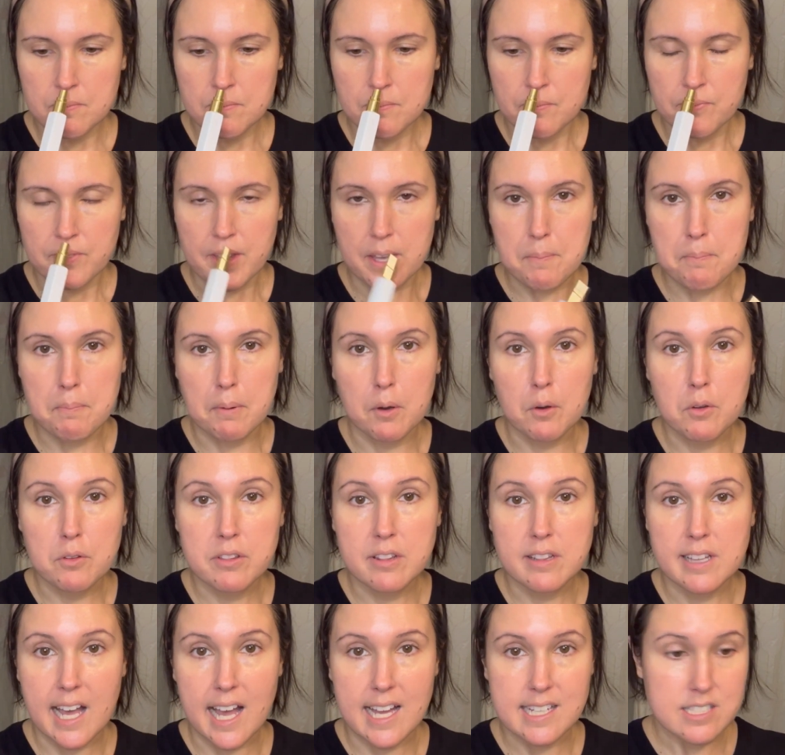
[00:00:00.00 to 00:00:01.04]
They both
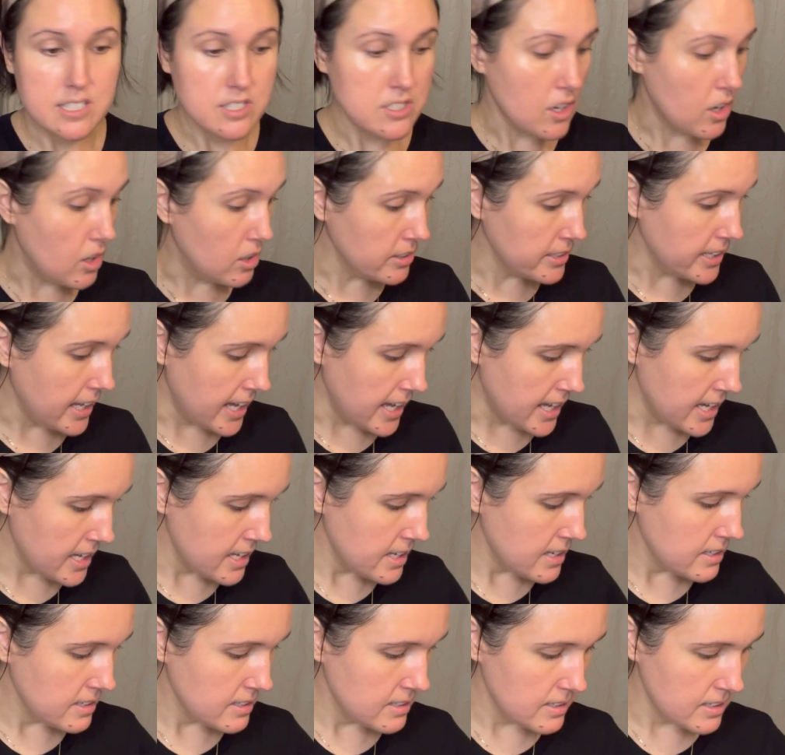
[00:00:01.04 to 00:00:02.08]
last all day,